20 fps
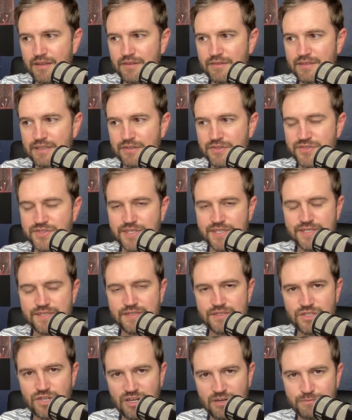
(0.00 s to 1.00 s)
there's this
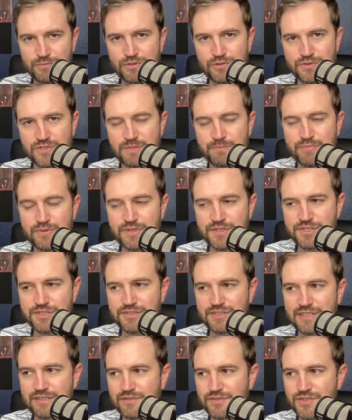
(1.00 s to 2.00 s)
Tom Cruise
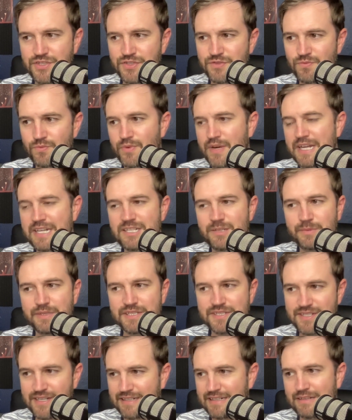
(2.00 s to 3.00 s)
impersonator just randomly
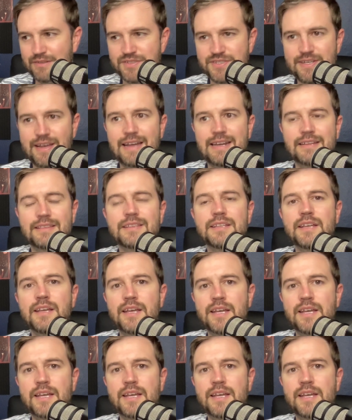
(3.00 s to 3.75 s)
standing outside at the